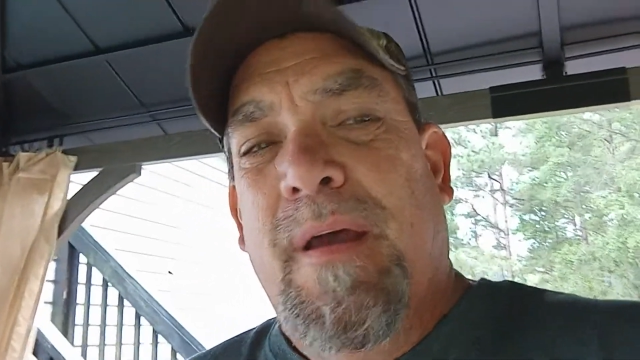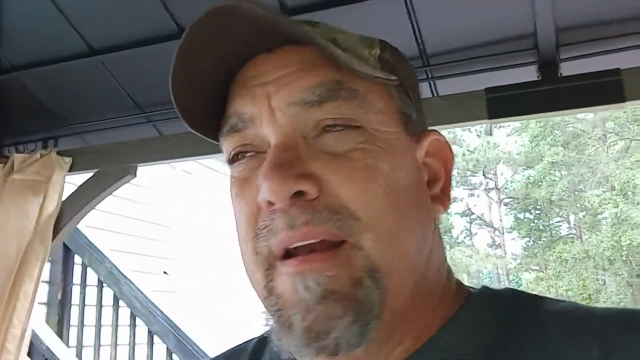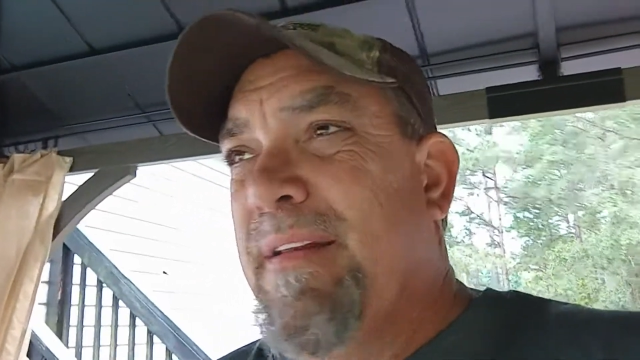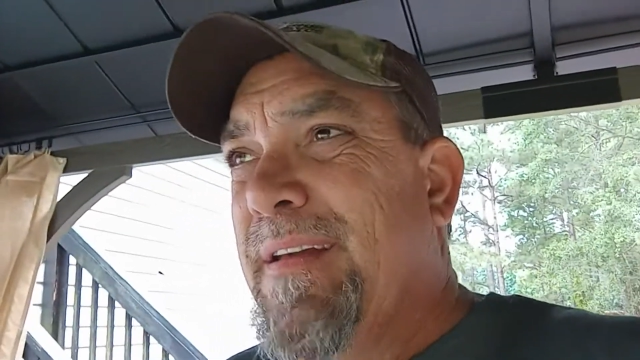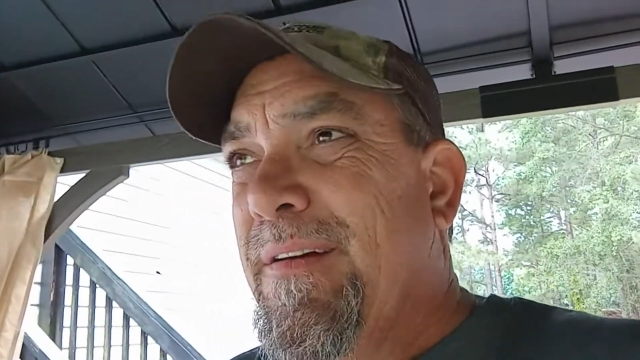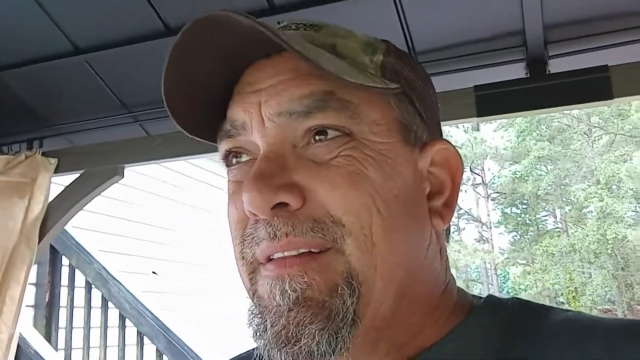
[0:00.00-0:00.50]
And
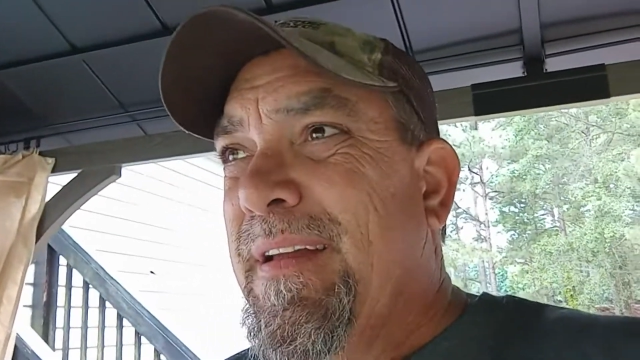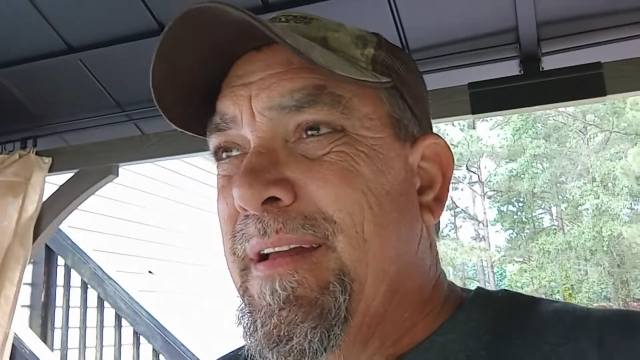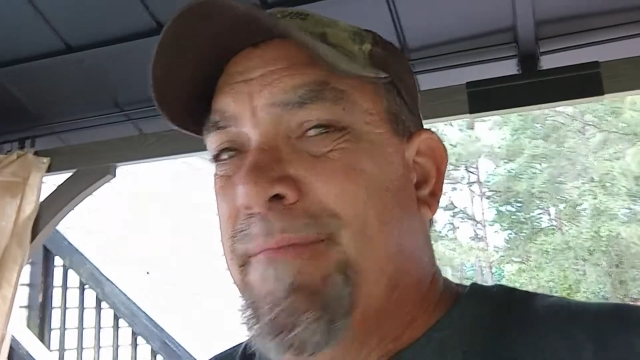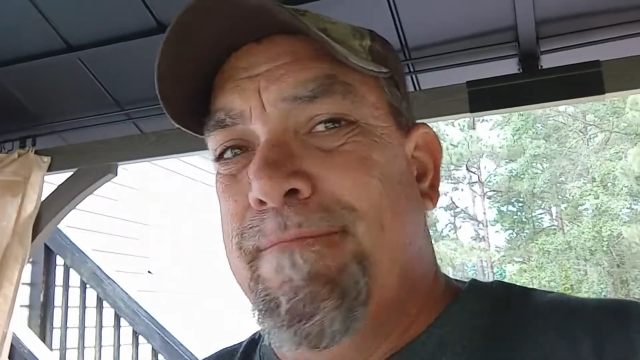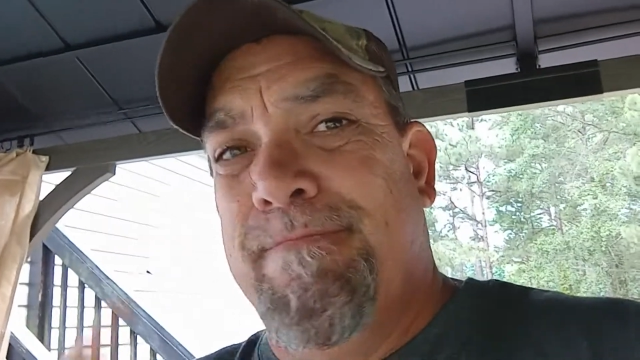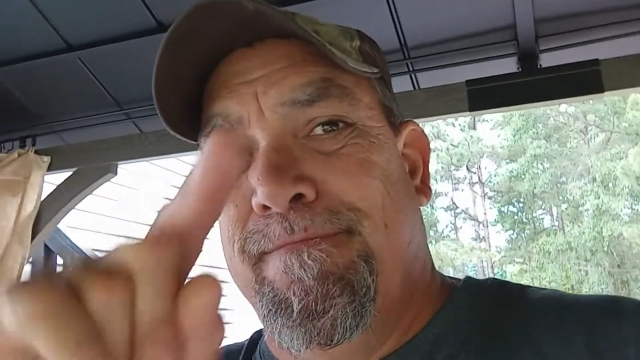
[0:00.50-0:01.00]
until
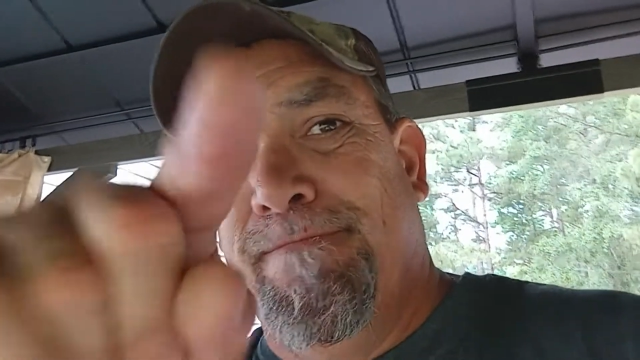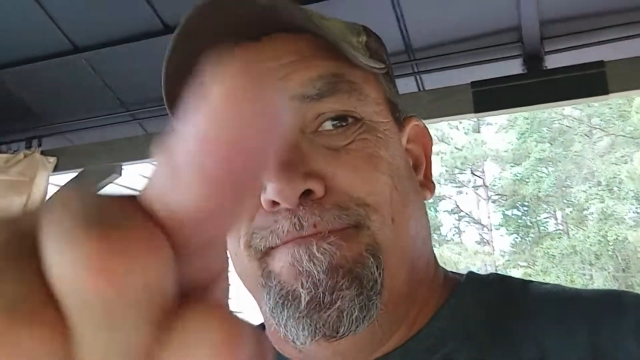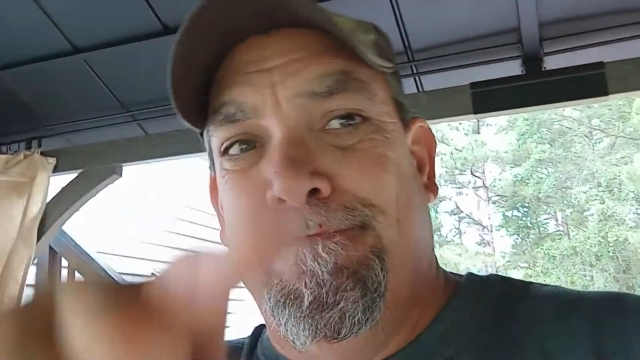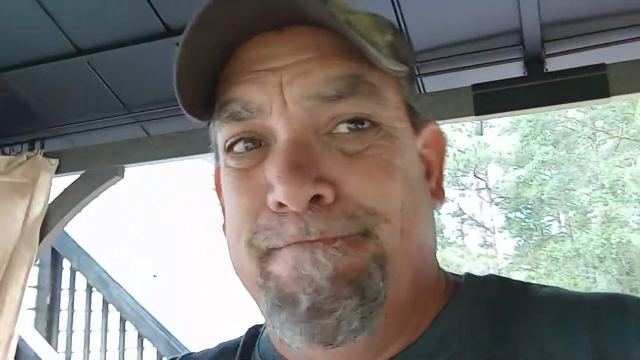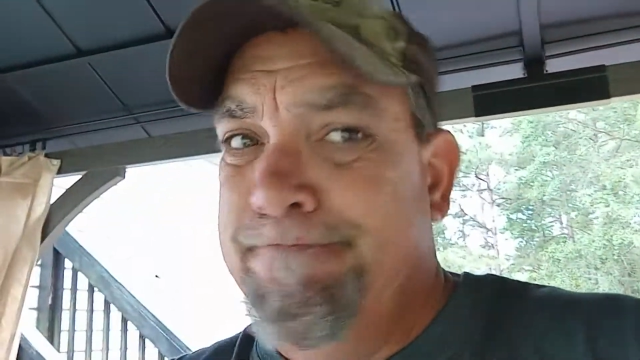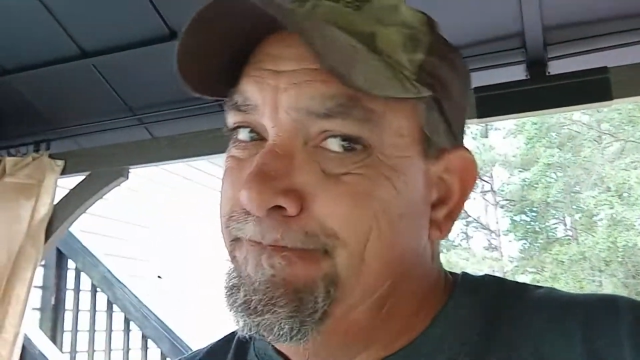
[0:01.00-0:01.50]
then,
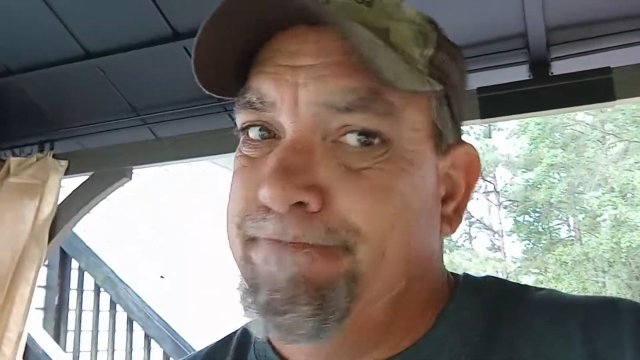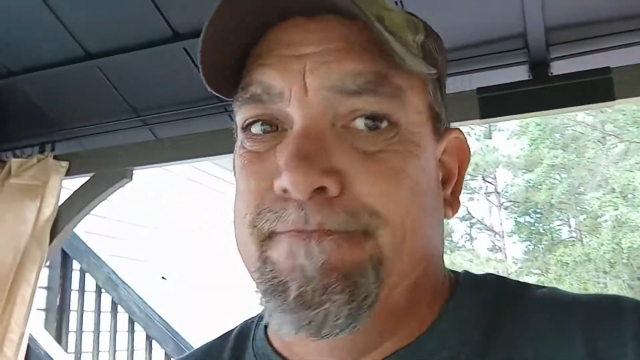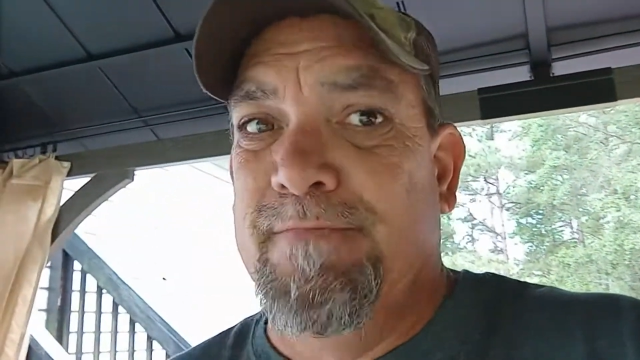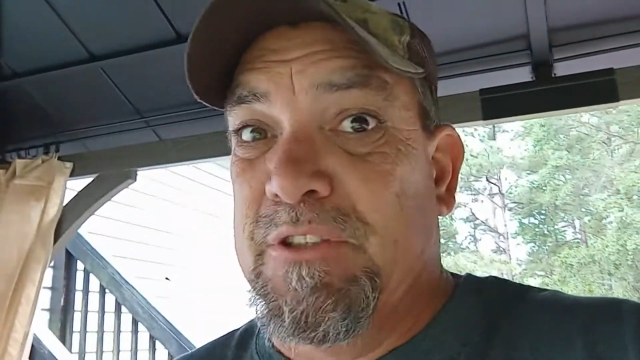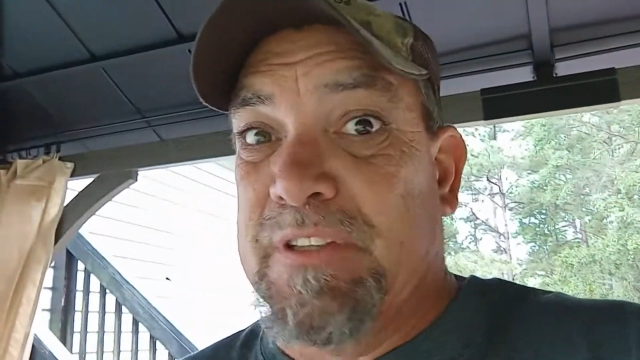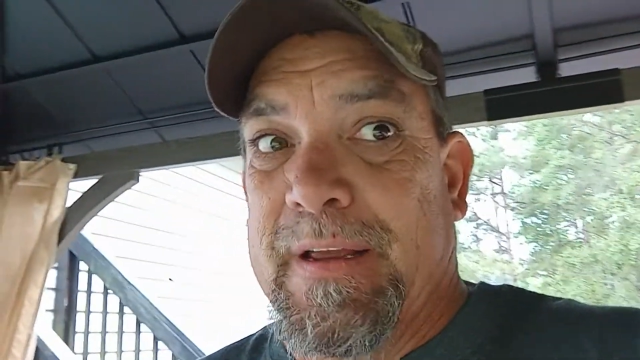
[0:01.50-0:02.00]

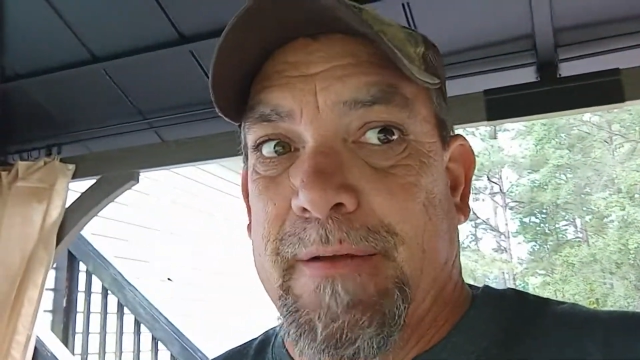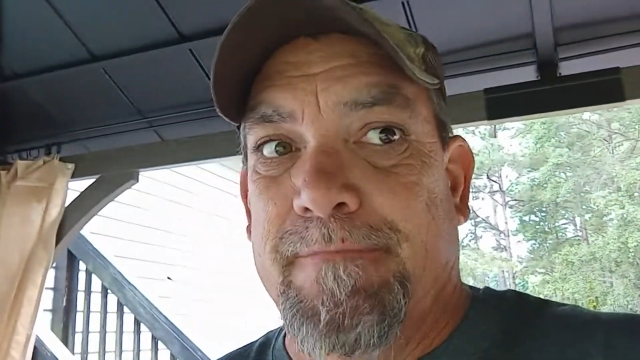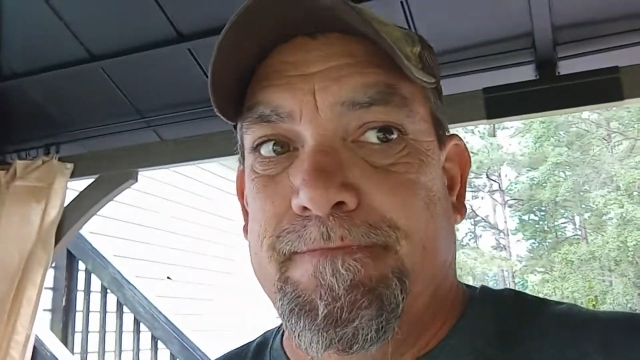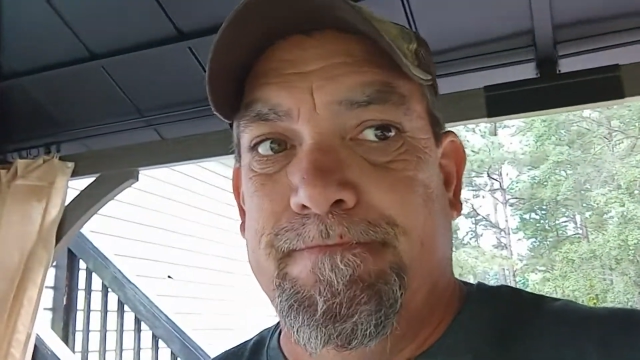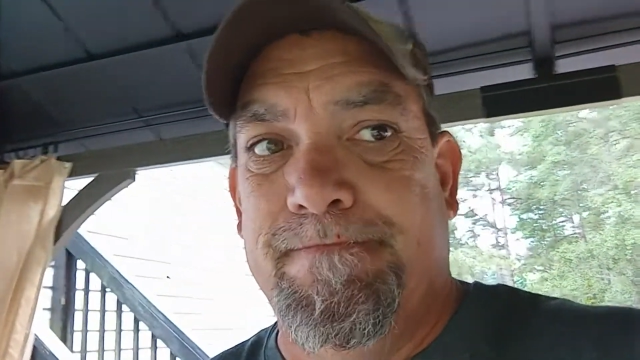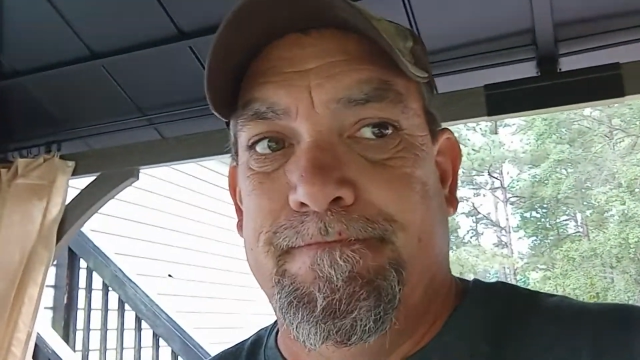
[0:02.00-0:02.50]
see ya.